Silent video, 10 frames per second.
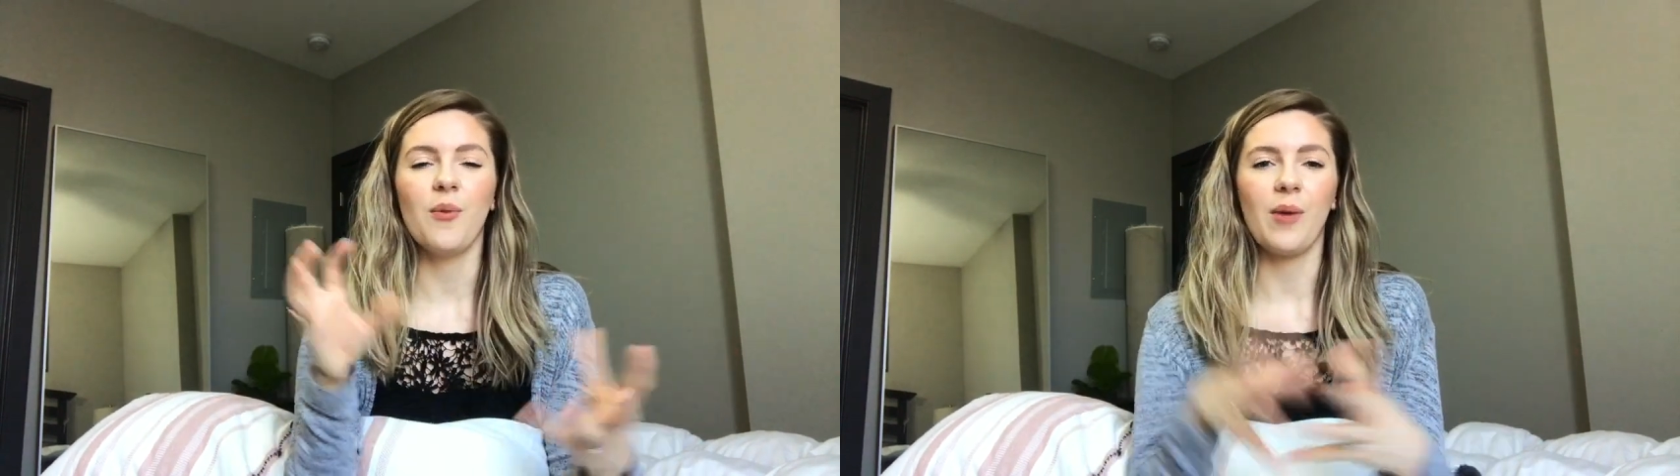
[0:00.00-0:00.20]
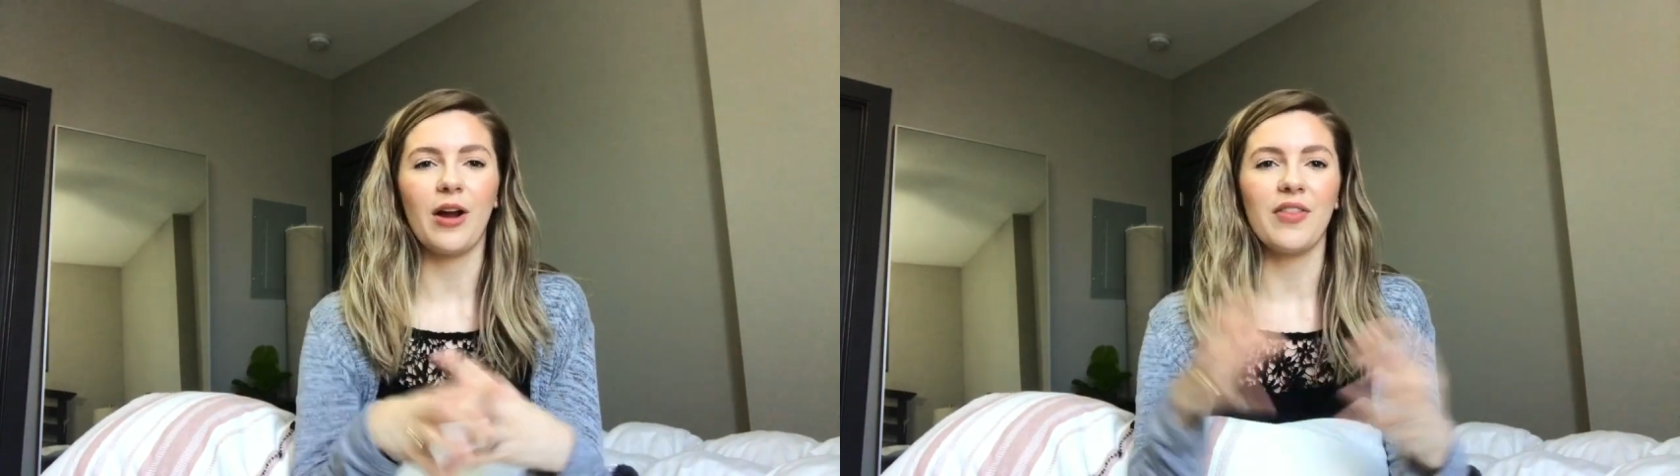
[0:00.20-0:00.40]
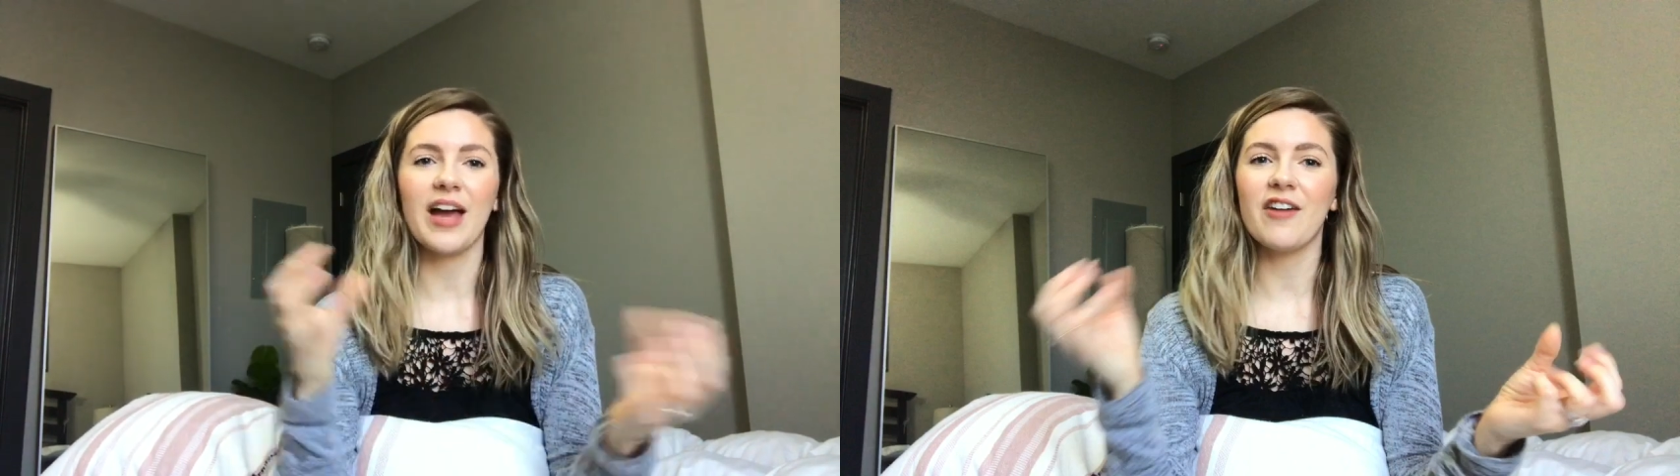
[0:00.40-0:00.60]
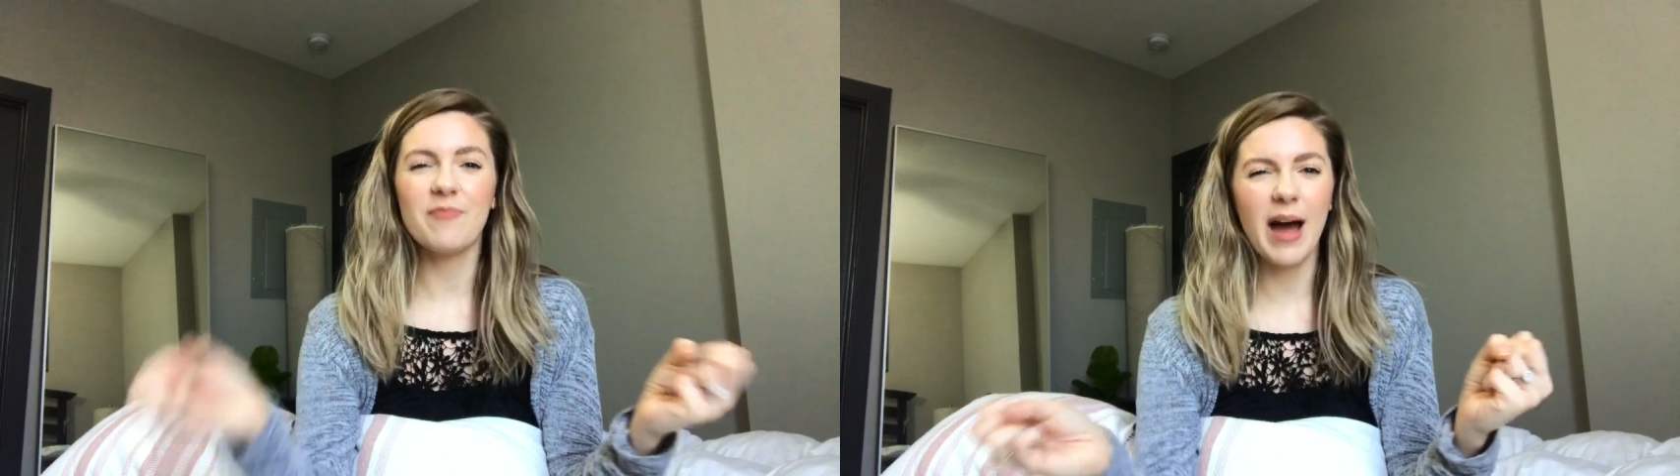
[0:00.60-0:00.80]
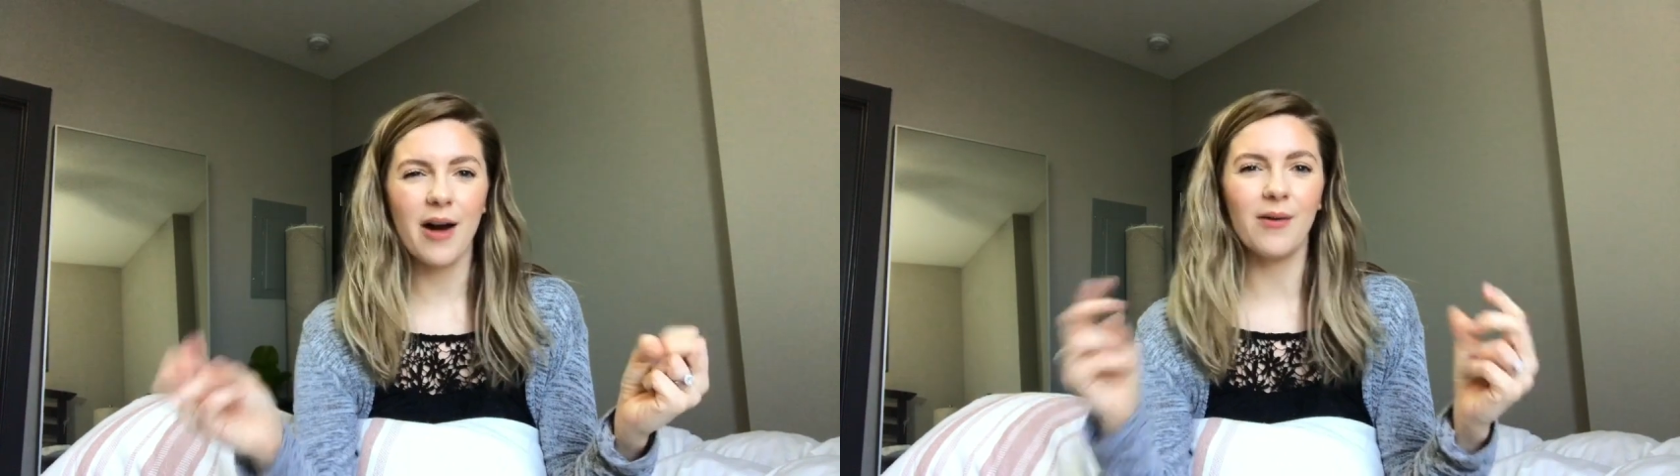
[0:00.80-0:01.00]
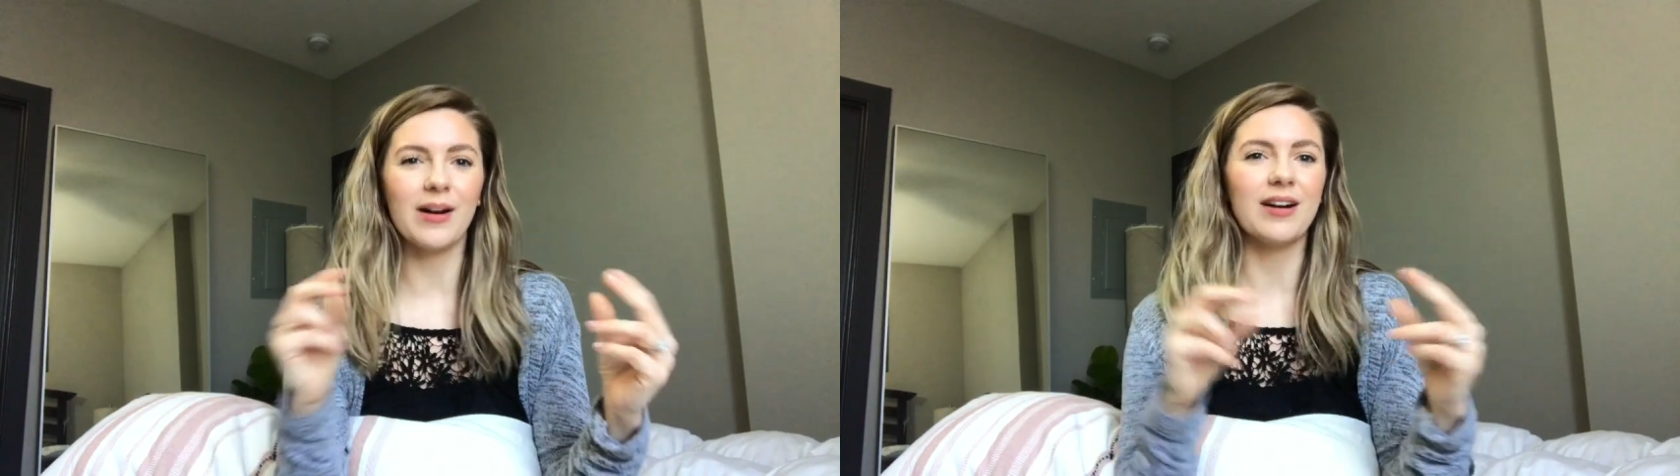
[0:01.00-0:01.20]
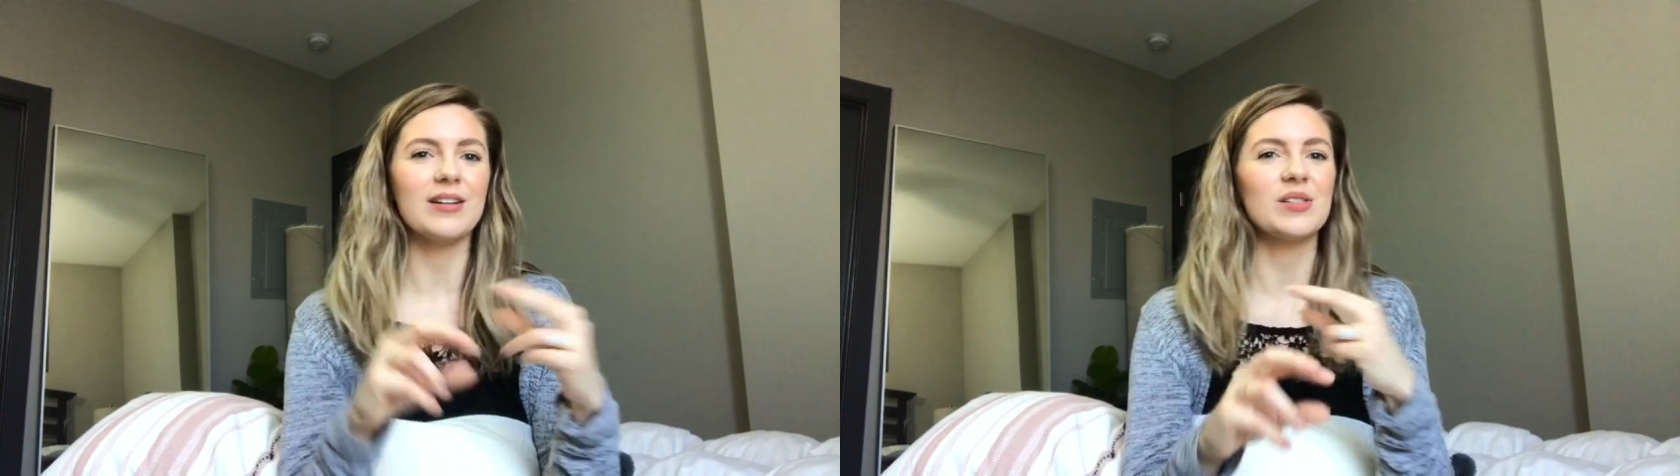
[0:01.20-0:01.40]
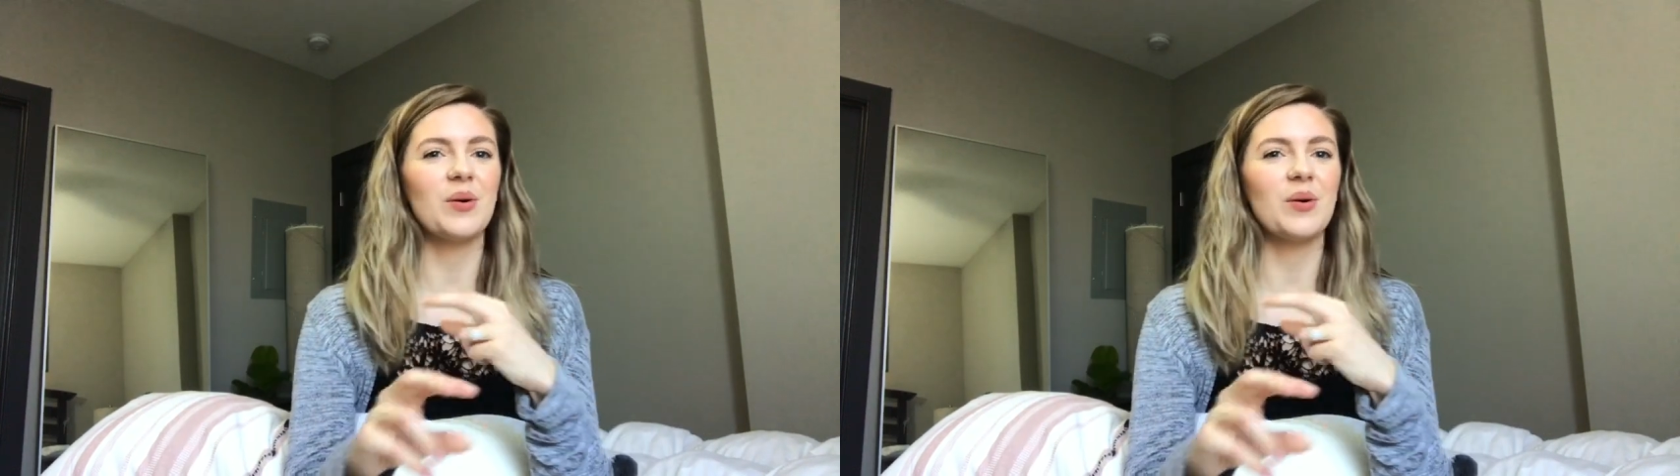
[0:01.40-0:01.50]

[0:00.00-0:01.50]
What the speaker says: where they have powers,